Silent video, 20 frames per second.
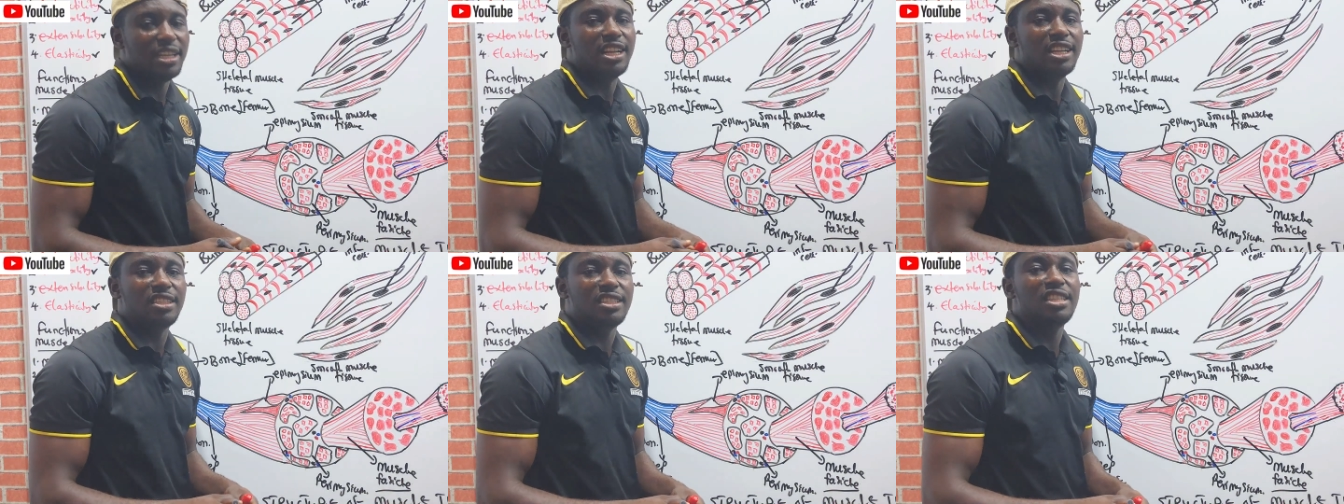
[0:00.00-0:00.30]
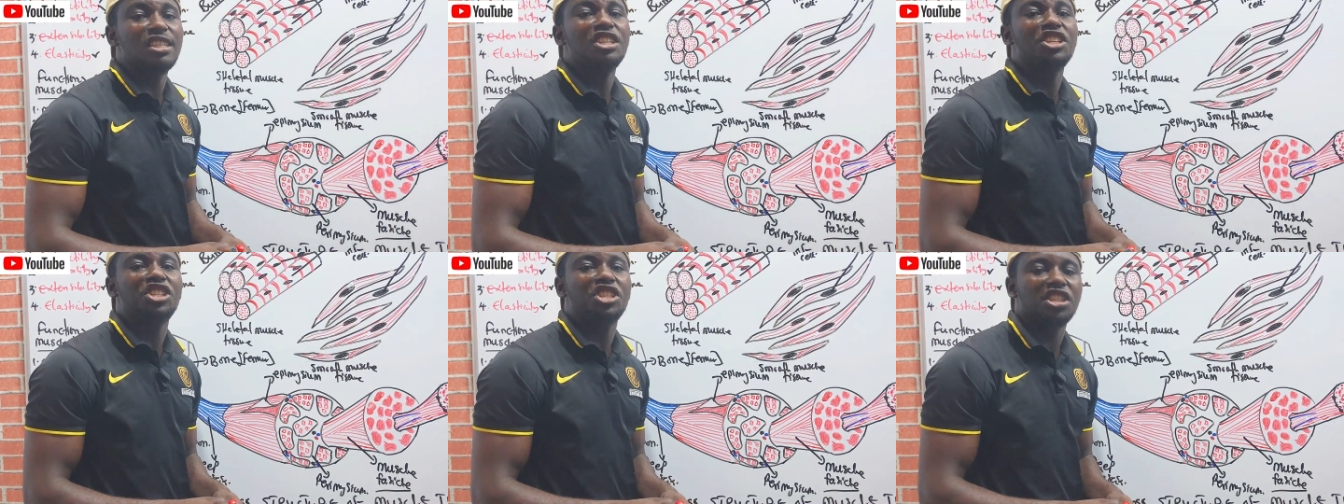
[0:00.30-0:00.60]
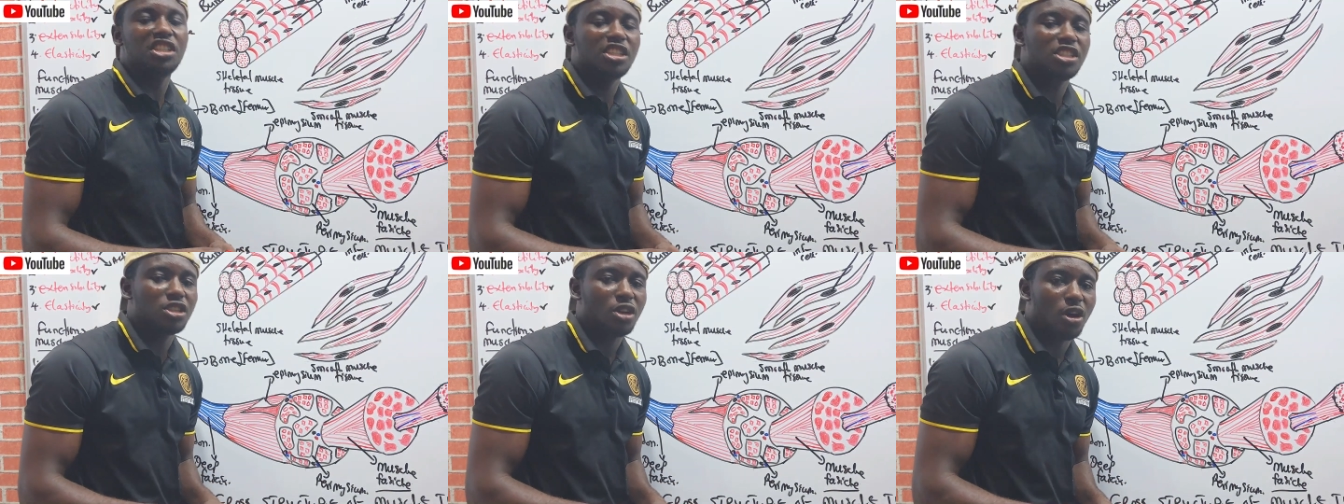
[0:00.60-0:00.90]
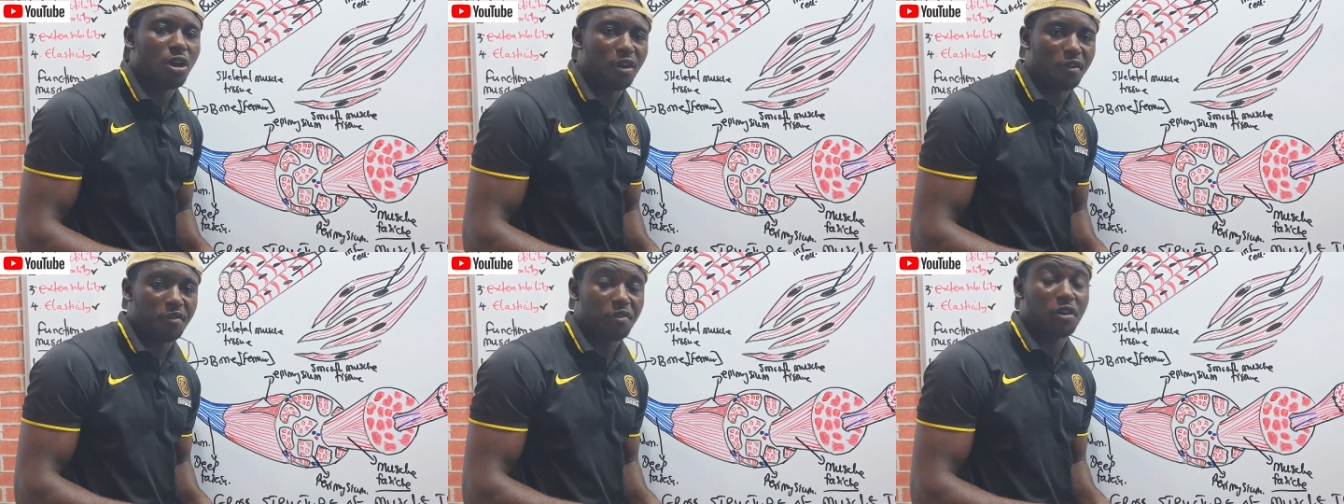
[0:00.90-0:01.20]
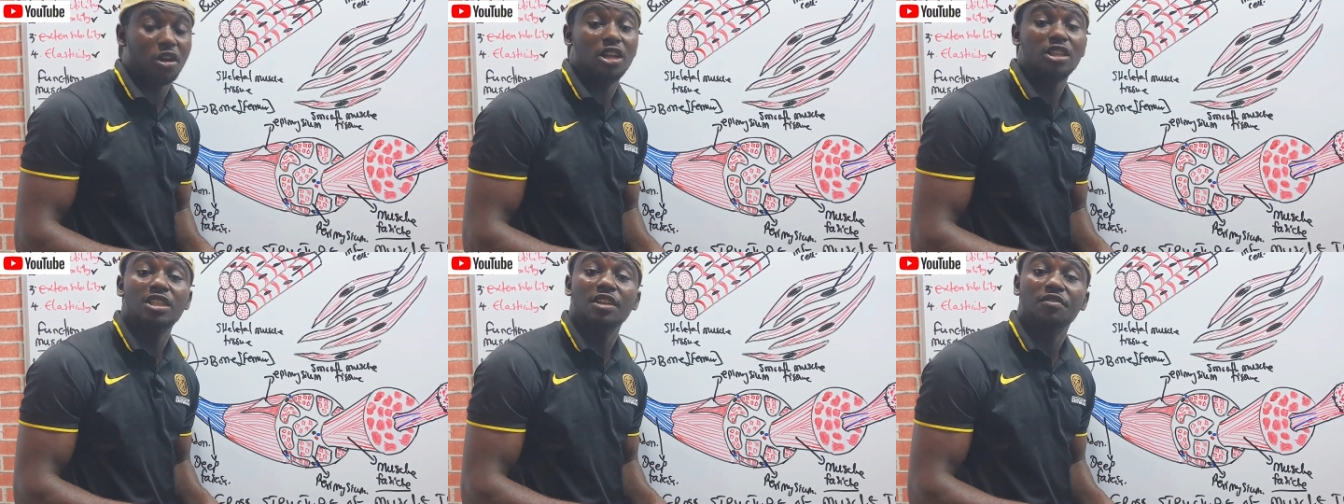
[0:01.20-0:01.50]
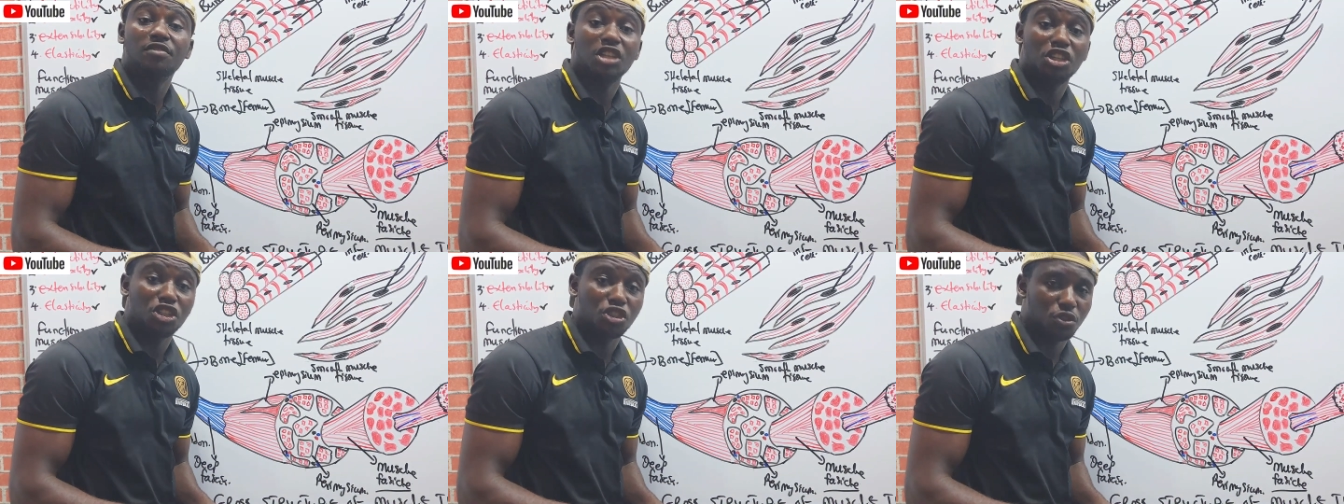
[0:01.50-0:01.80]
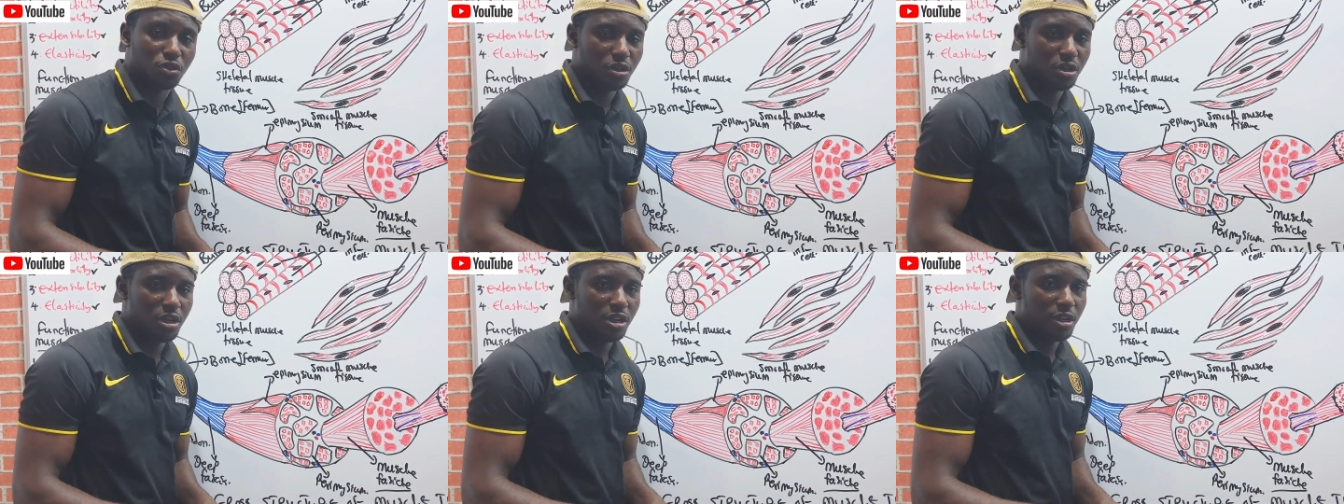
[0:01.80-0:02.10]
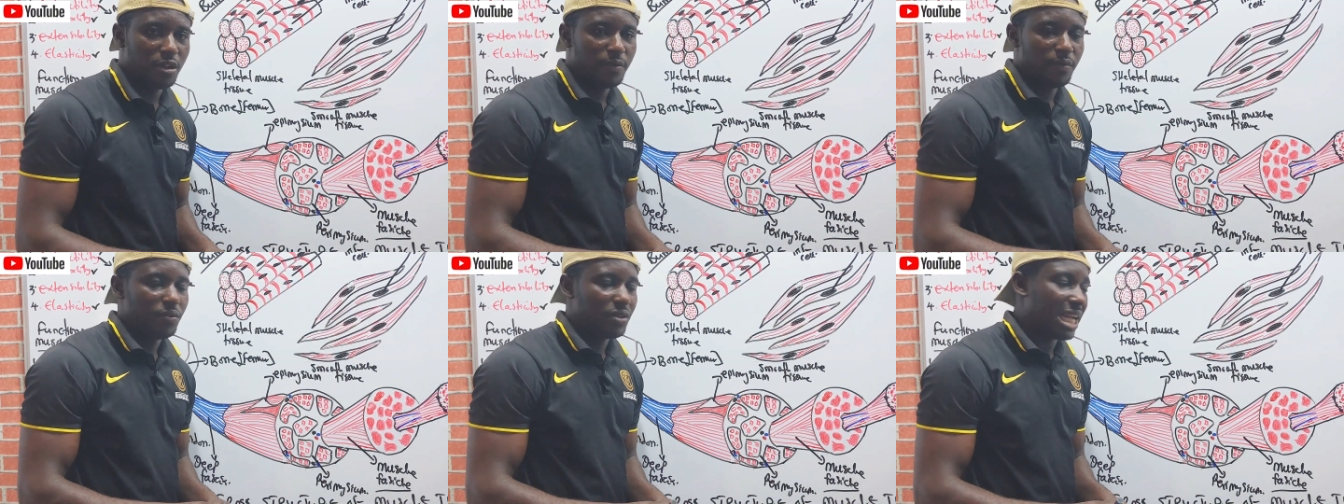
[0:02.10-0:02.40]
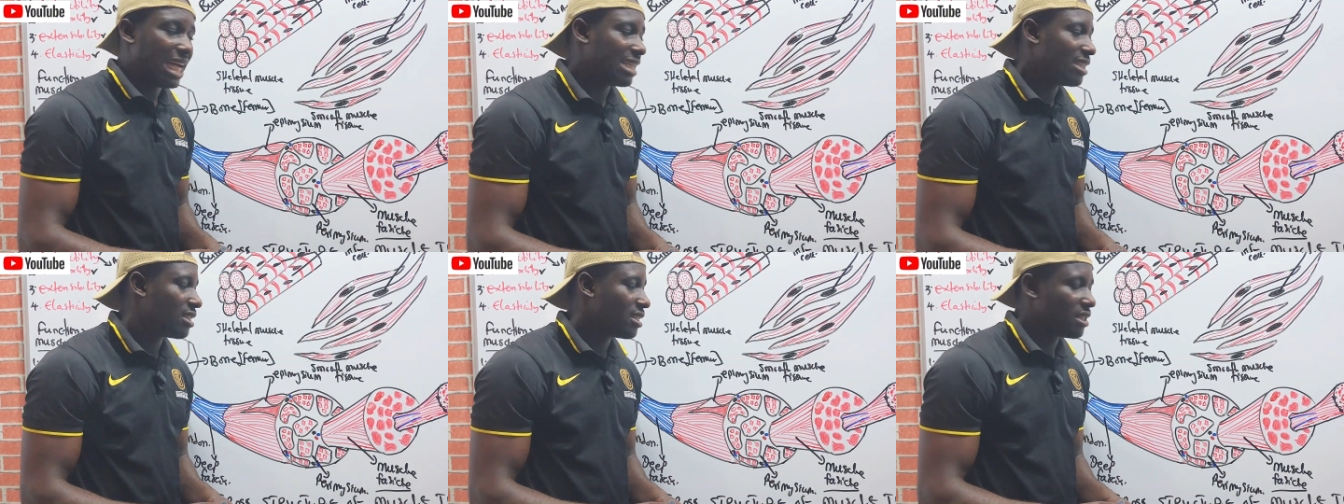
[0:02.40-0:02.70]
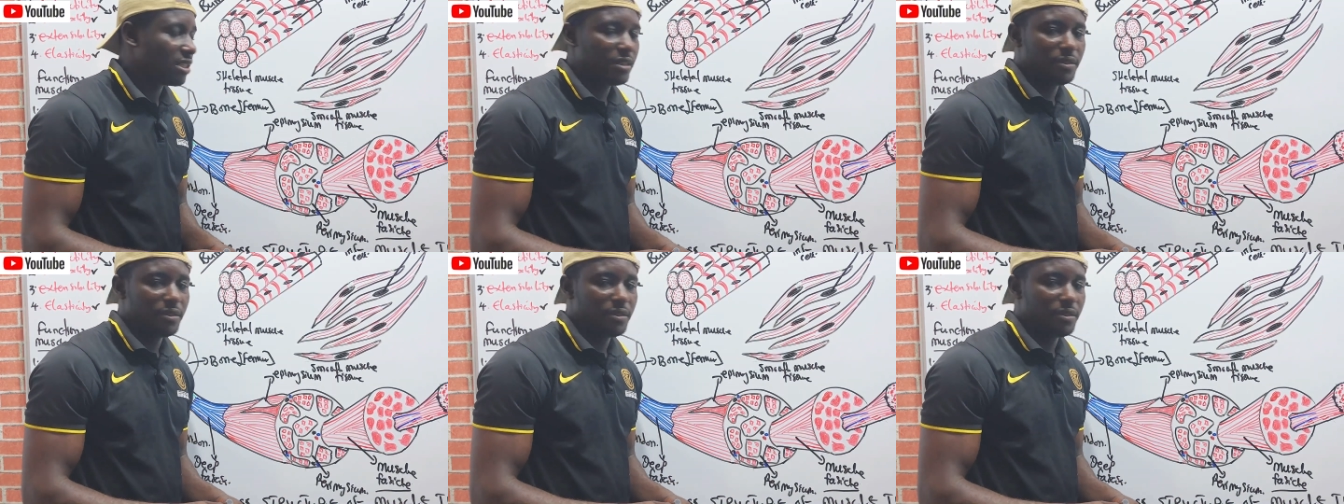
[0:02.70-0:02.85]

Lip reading: a thin sheet of connective tissue that